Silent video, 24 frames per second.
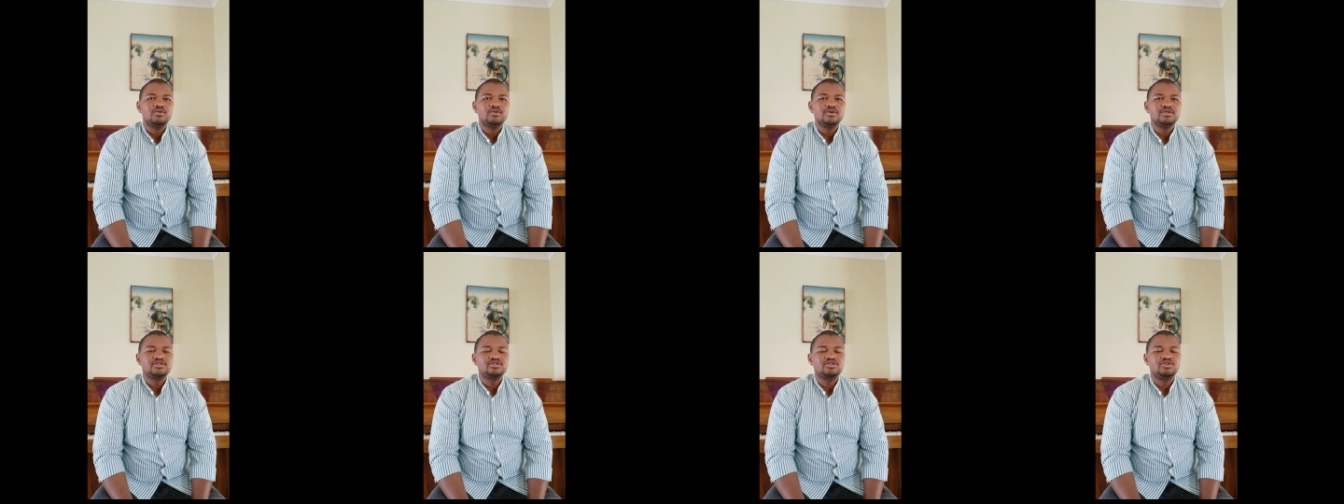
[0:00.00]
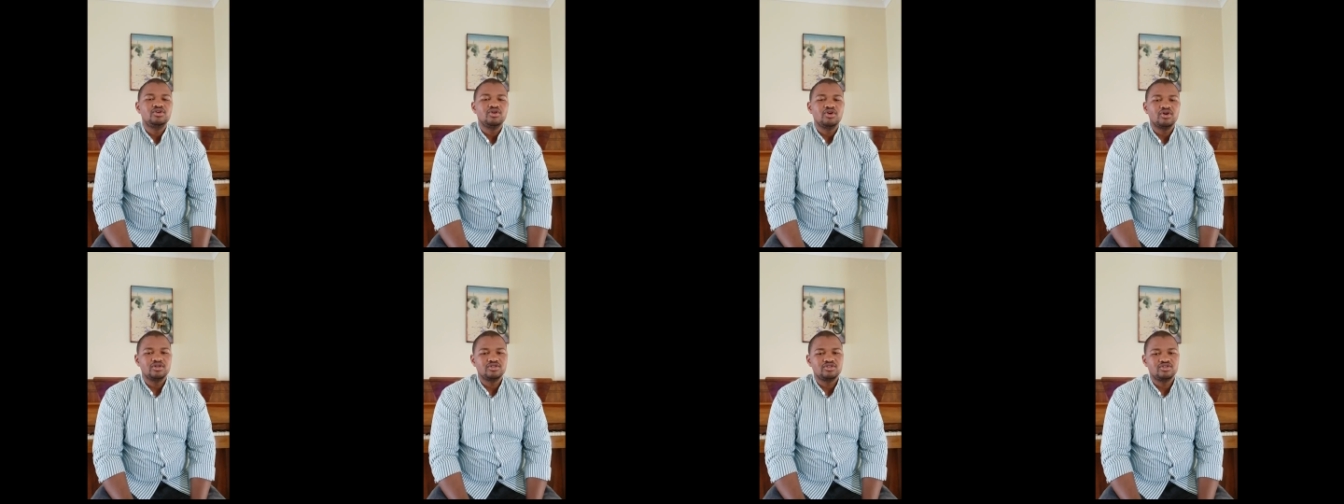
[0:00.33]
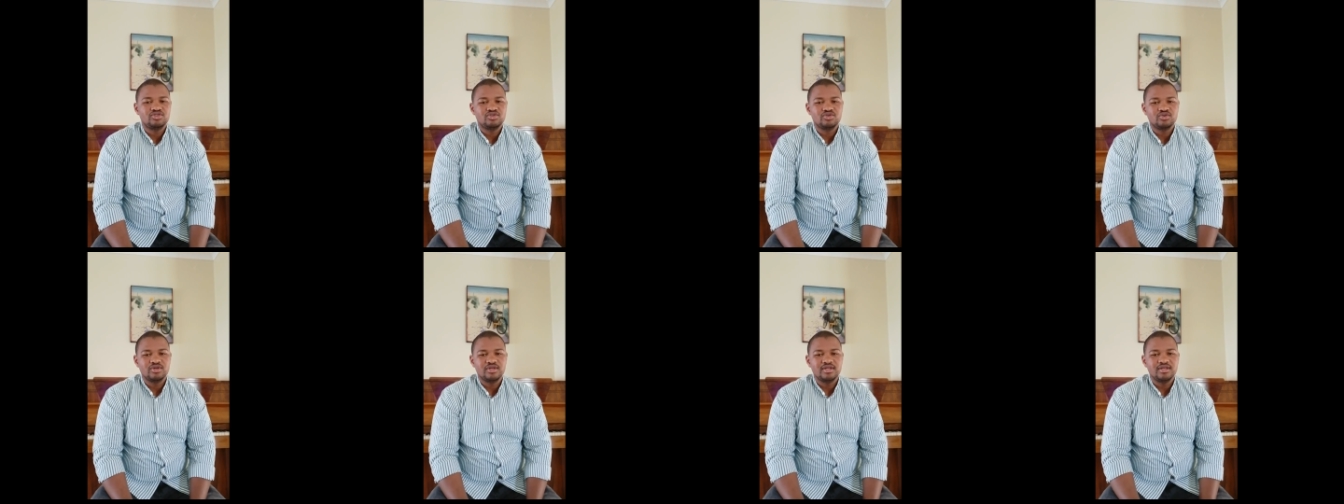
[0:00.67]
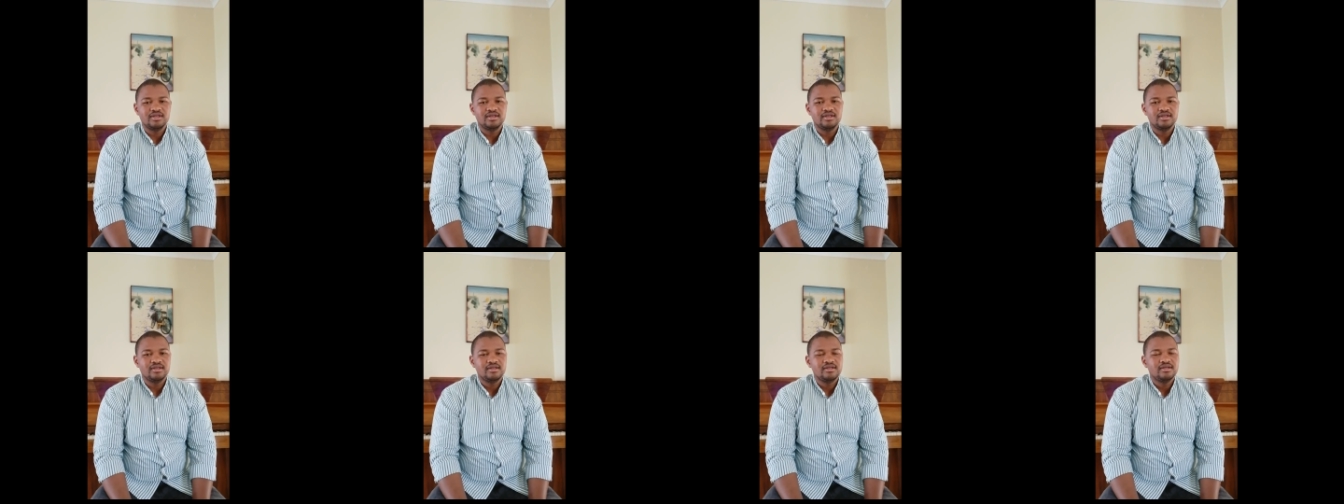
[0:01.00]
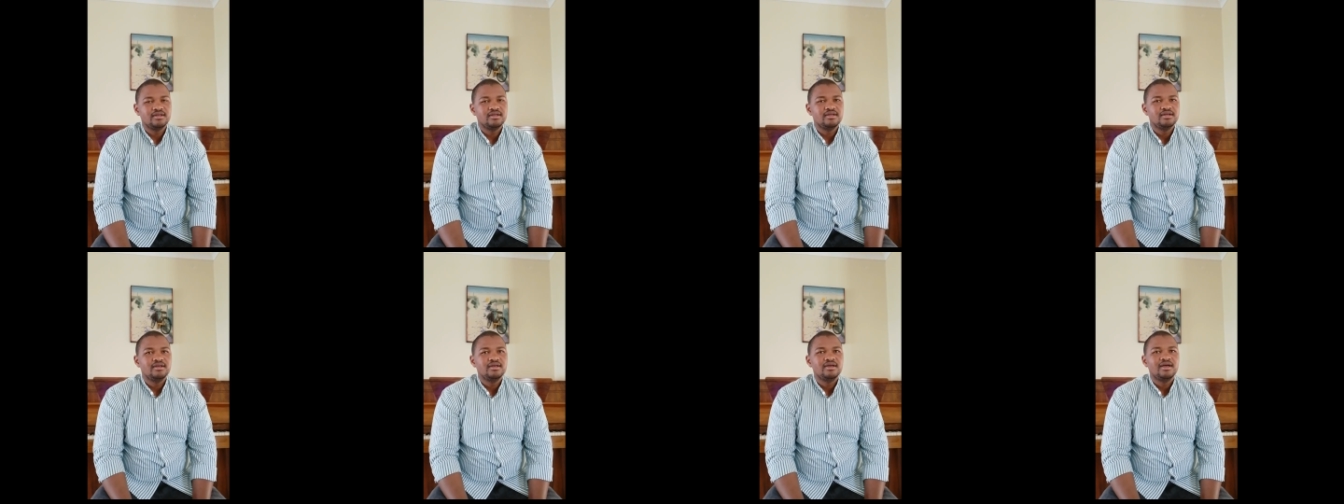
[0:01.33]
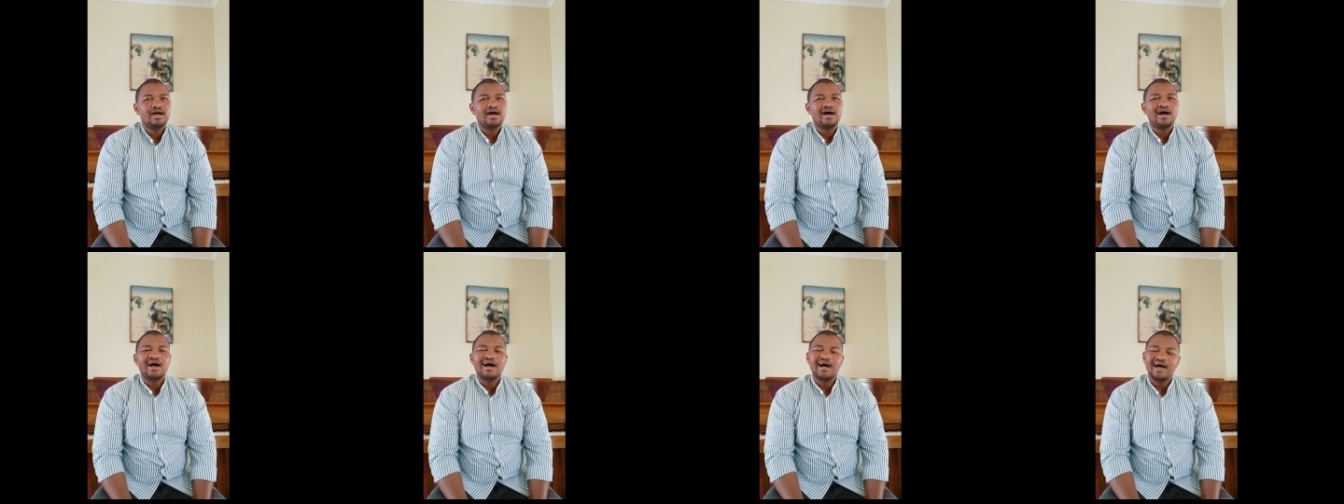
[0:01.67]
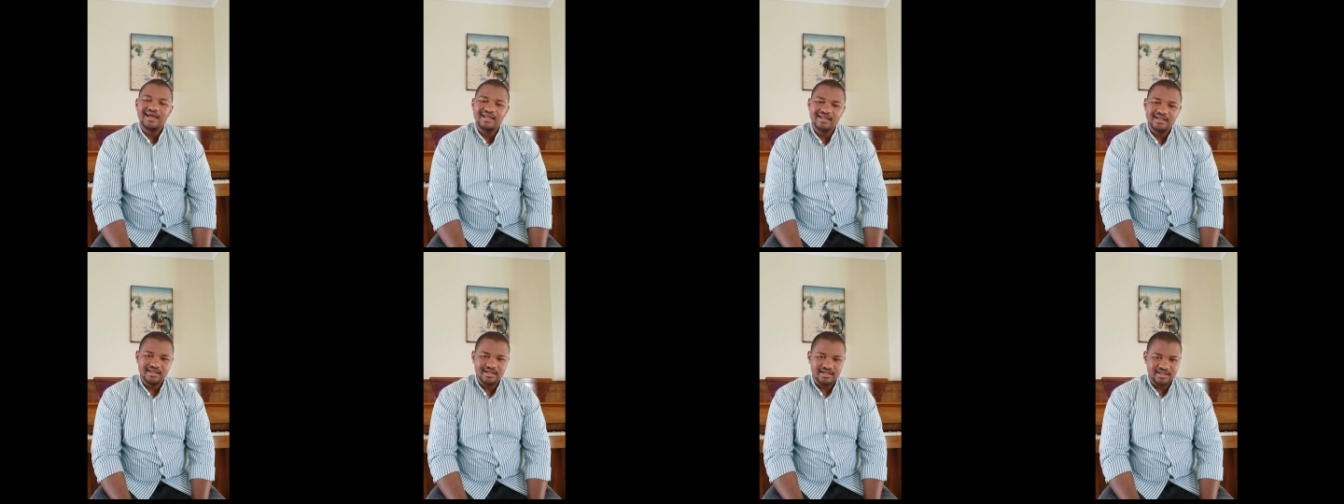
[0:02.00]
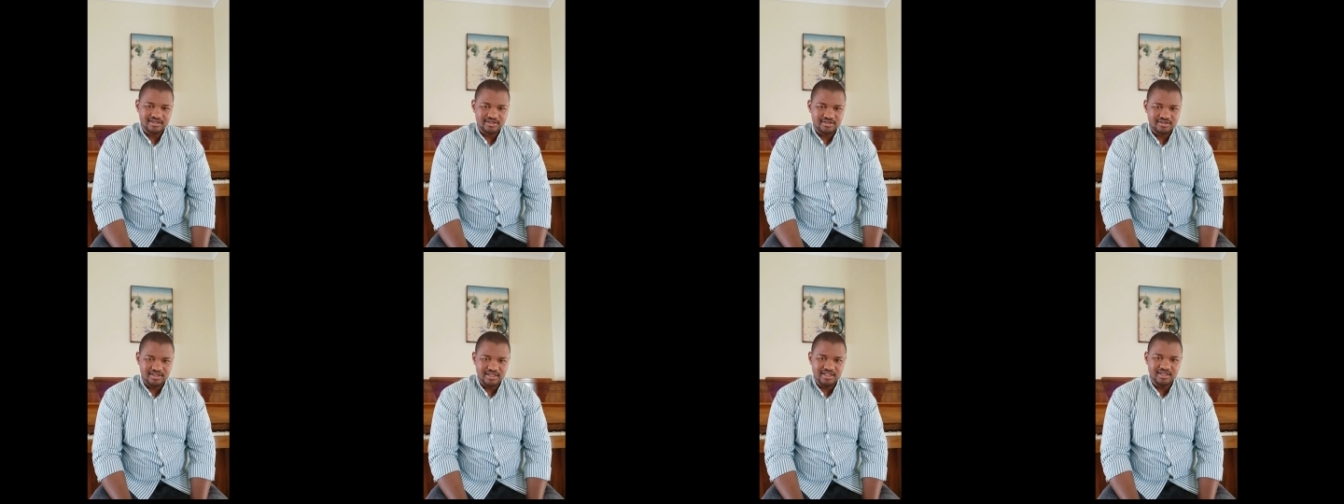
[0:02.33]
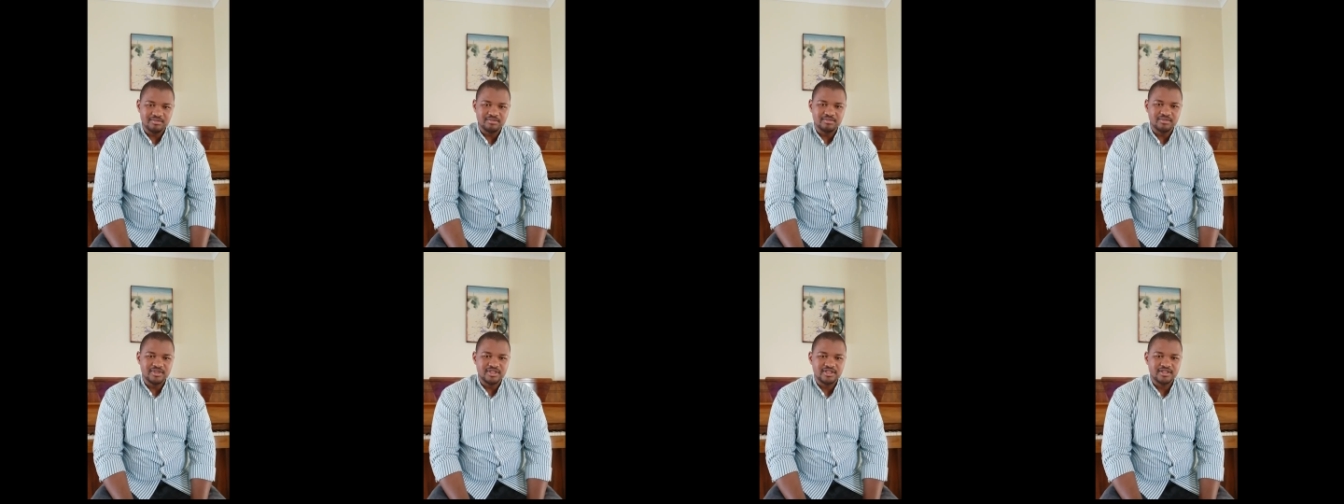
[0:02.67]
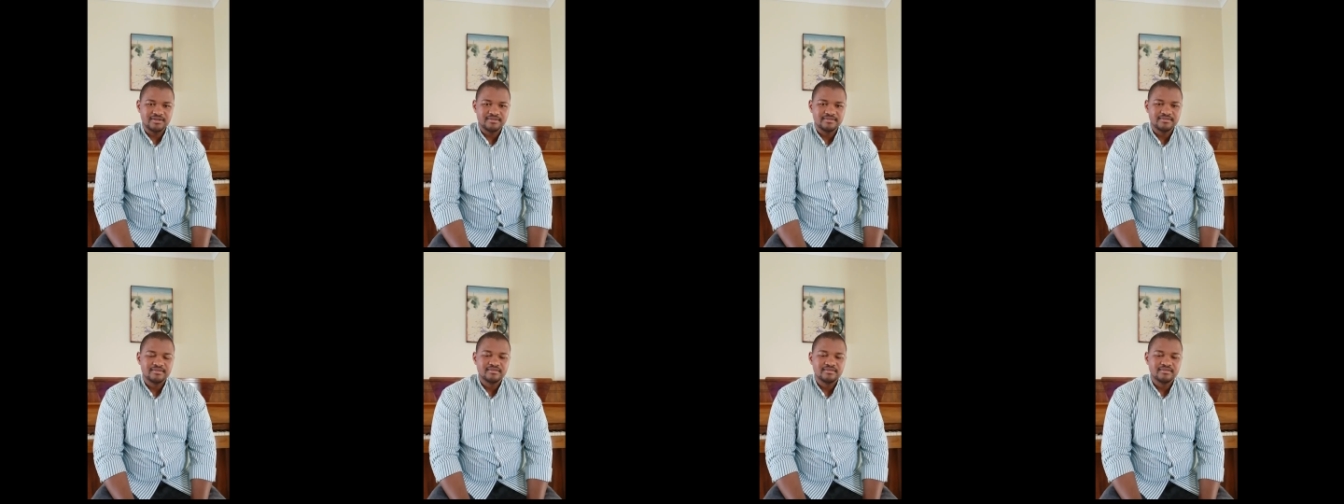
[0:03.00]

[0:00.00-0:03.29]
which God truly highly esteemed